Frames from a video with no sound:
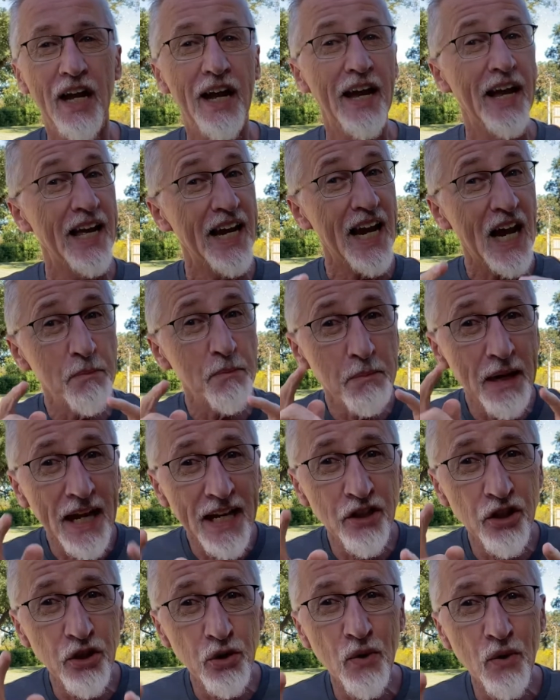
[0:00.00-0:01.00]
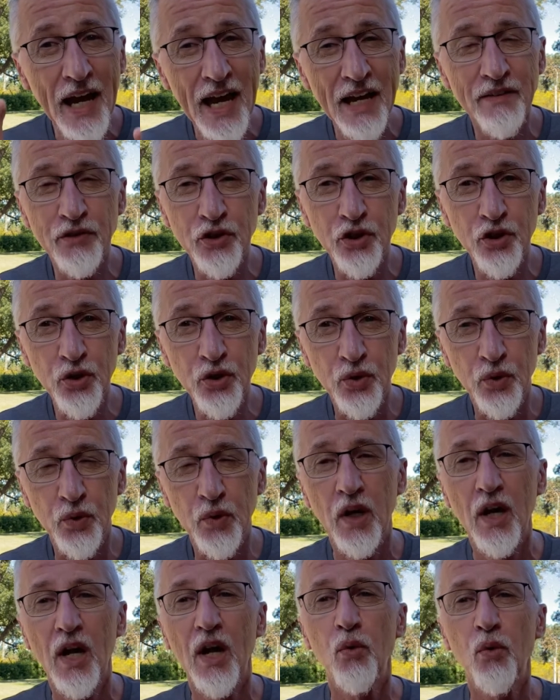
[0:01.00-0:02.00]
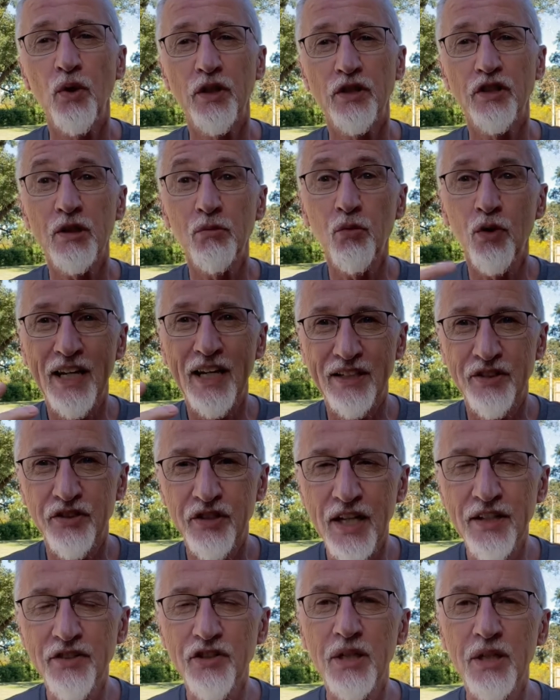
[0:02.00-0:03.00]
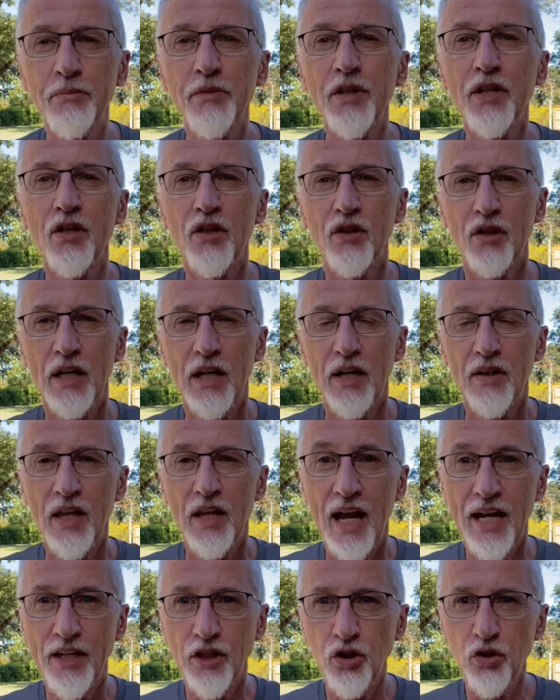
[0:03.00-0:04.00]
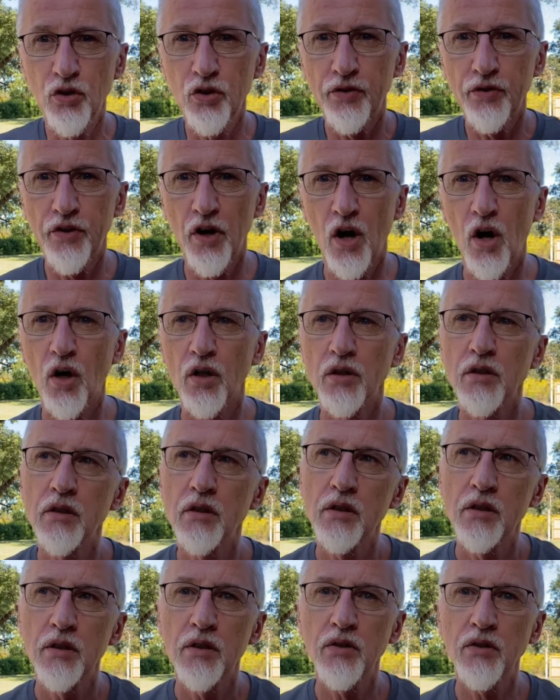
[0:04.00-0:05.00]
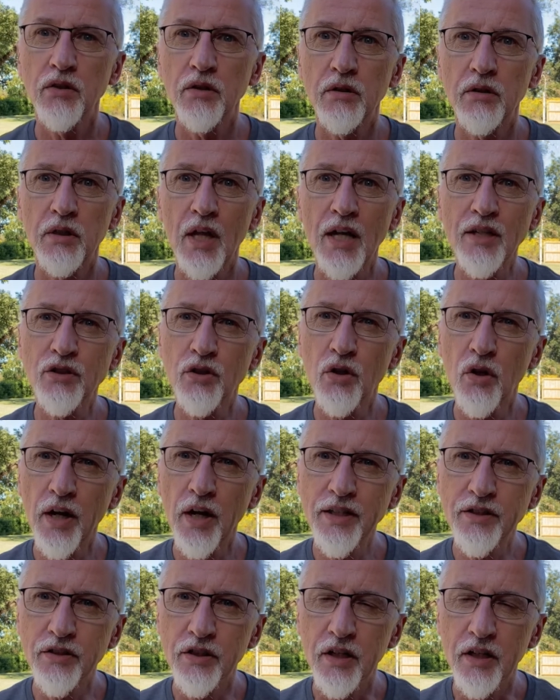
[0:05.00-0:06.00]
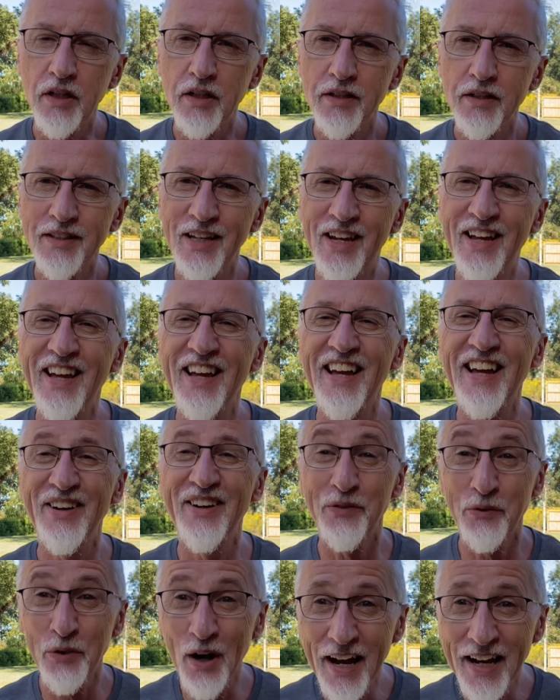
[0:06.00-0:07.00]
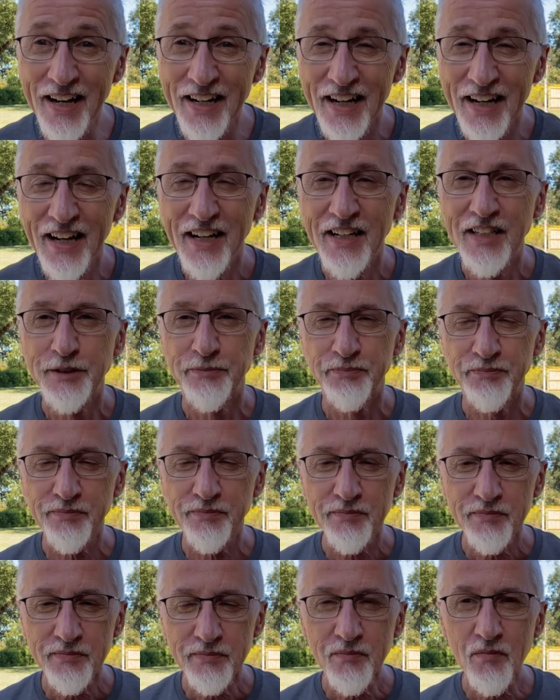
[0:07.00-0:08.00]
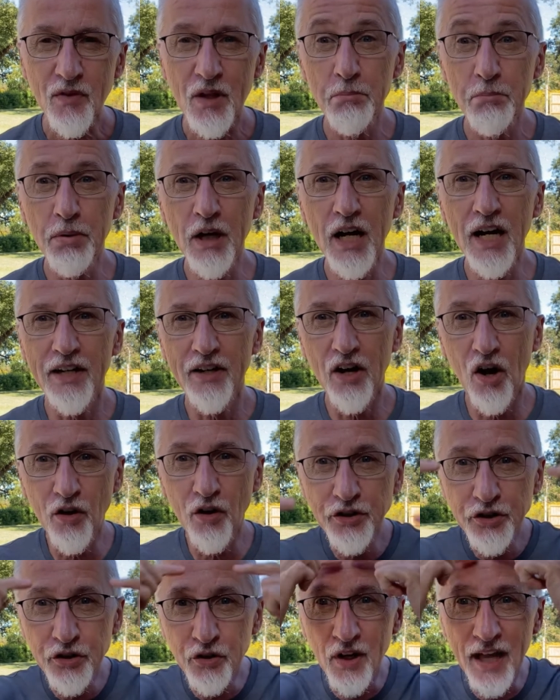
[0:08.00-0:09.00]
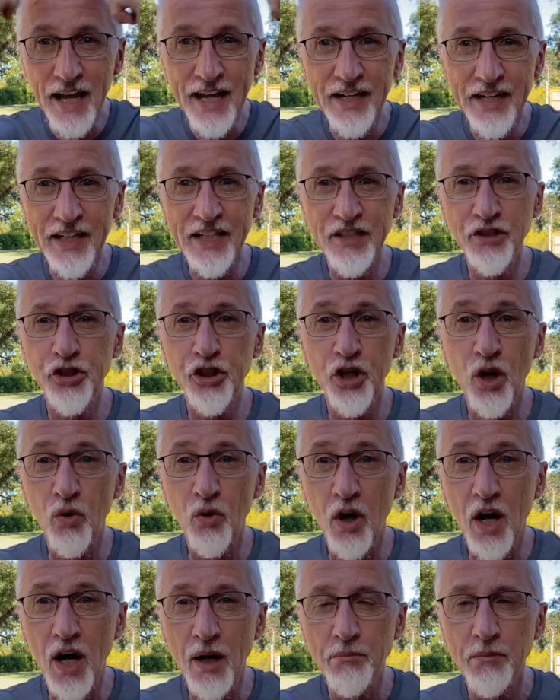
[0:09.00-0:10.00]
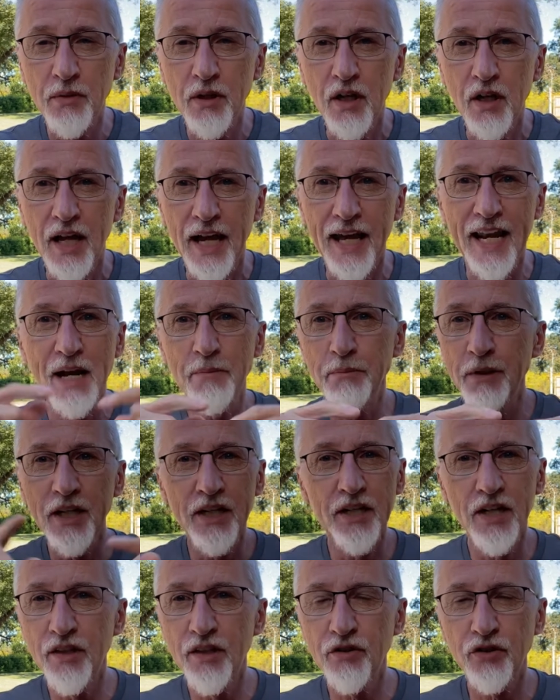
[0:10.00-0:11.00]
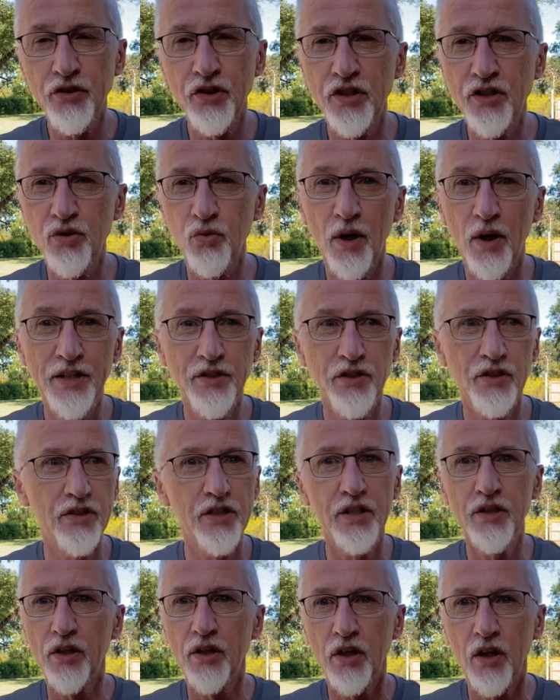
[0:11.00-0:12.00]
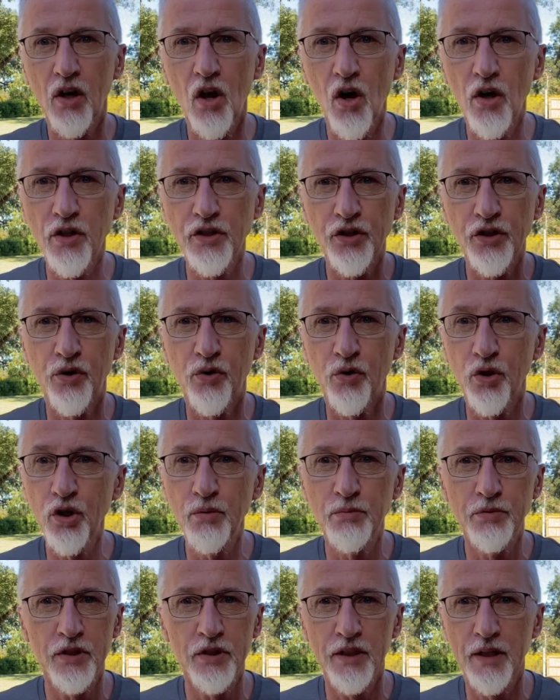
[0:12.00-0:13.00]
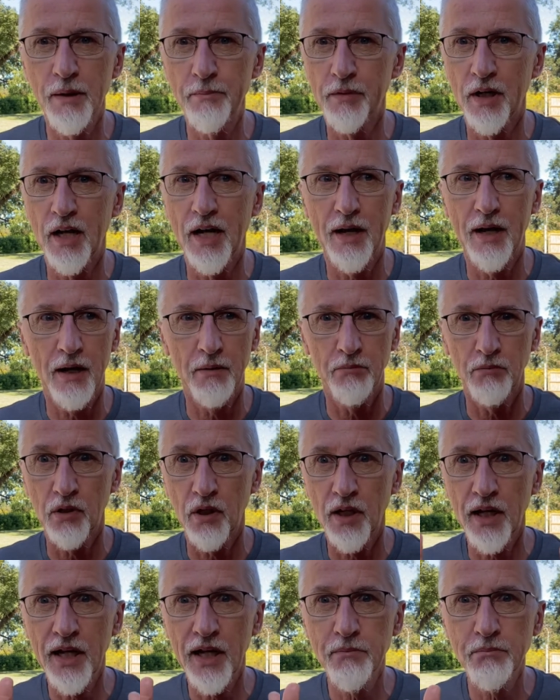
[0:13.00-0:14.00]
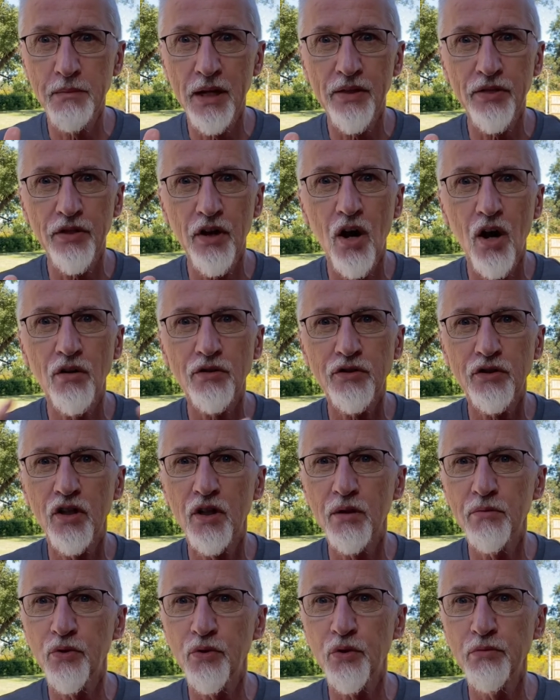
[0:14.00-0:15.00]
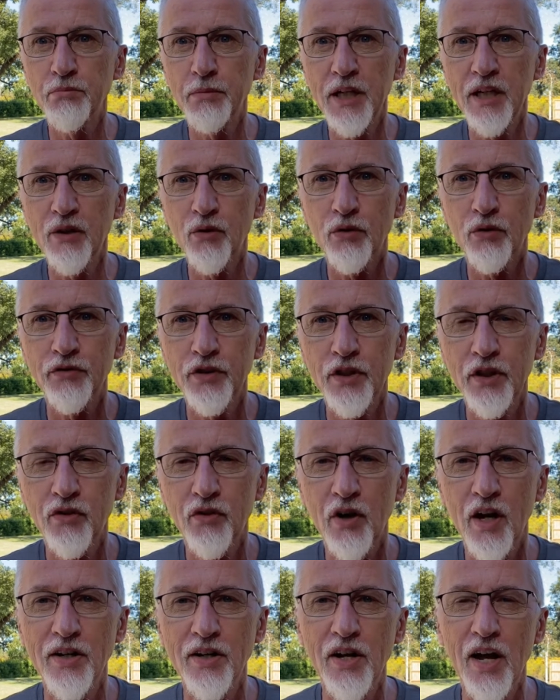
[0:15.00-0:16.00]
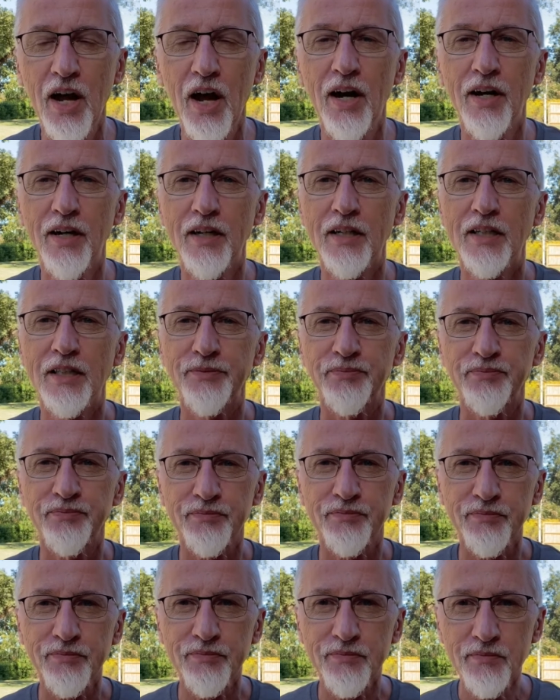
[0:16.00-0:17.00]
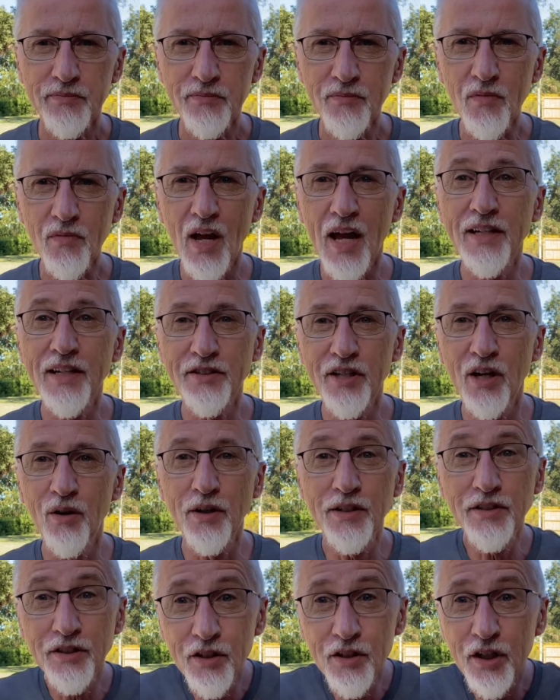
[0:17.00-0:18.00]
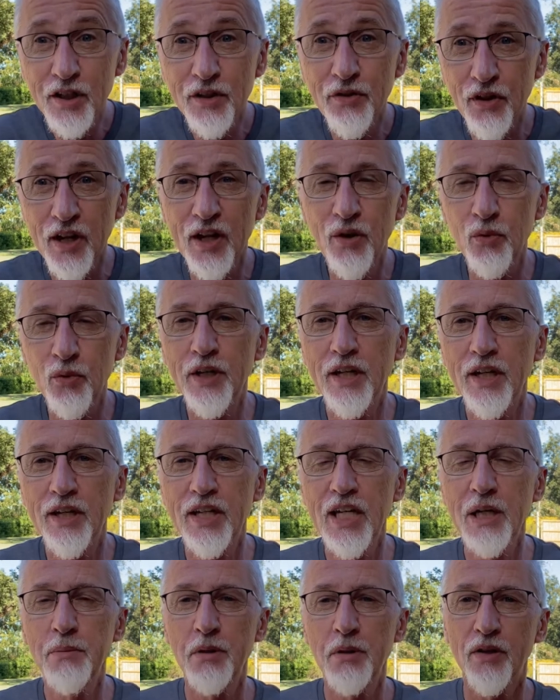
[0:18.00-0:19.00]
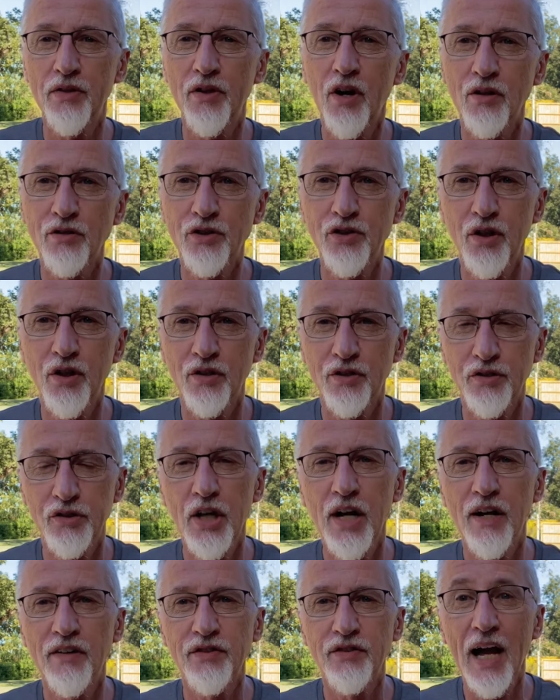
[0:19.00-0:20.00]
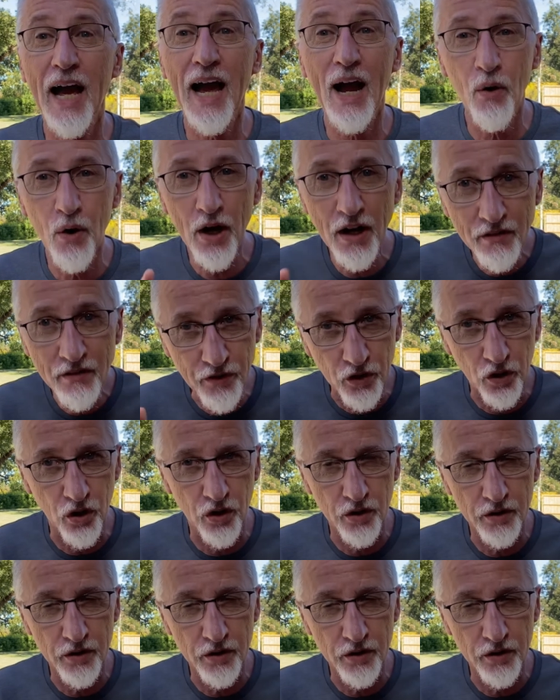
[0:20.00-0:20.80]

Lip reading: and I bet you have too, when someone has said something and you thought, that's crazy, right? But aren't you glad it didn't show up? And I've been in other situations in larger groups, and I'm glad my thoughts aren't being revealed right now. And so it's a good thing we can keep our thoughts to ourselves. However,